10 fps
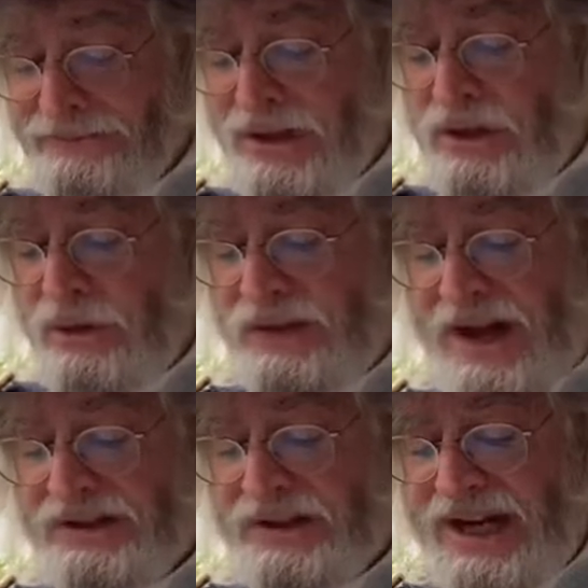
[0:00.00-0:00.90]

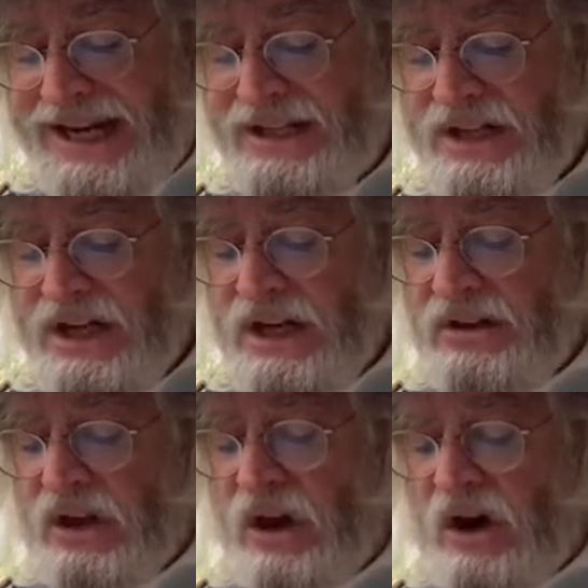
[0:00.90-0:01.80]
2008, the
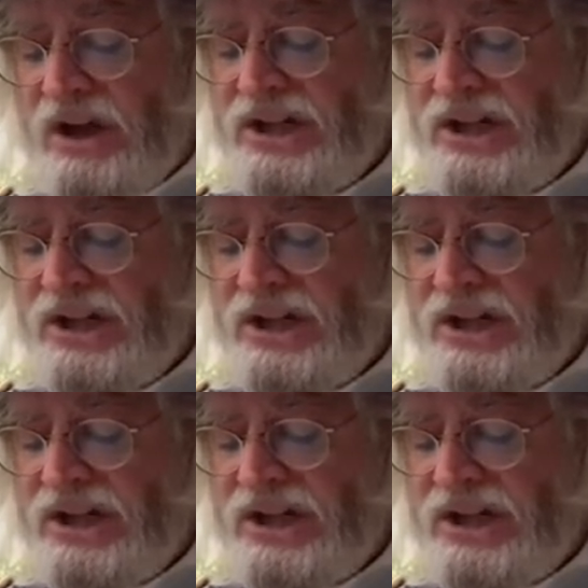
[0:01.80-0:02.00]
Large